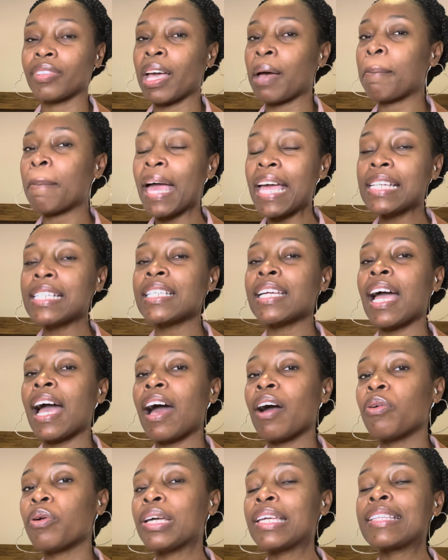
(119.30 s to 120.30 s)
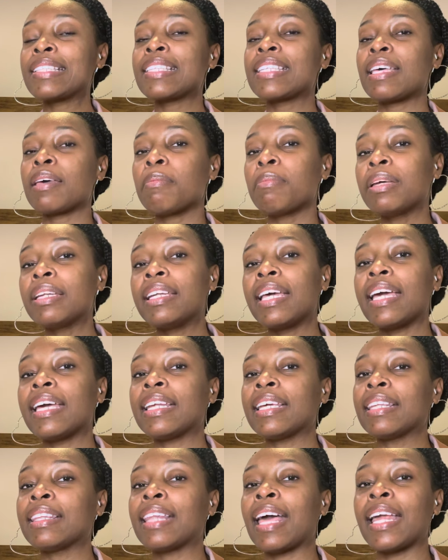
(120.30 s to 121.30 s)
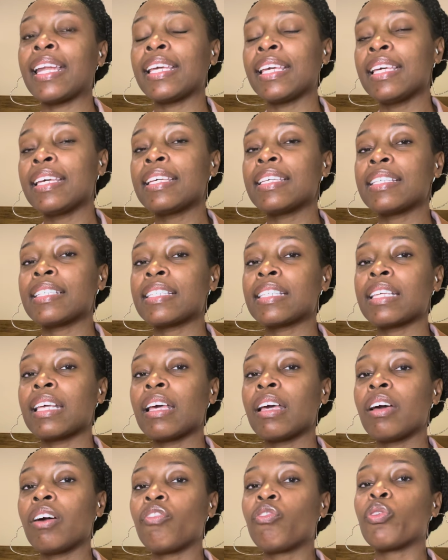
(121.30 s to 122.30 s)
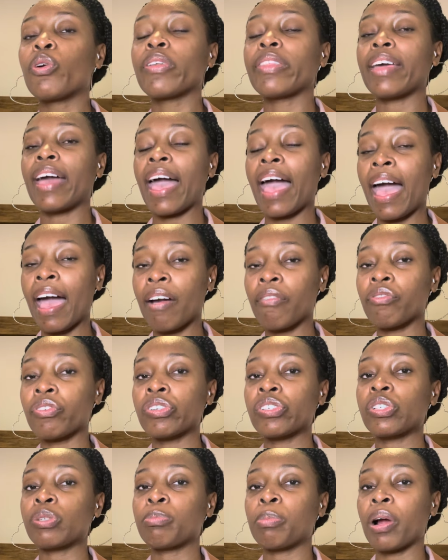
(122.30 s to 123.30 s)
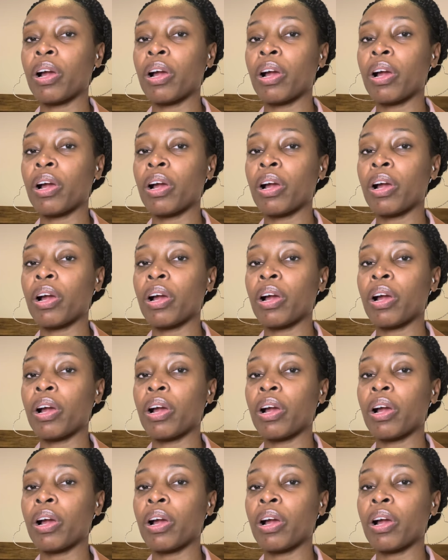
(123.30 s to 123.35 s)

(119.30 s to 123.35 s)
Imagine how intimidating that is for the average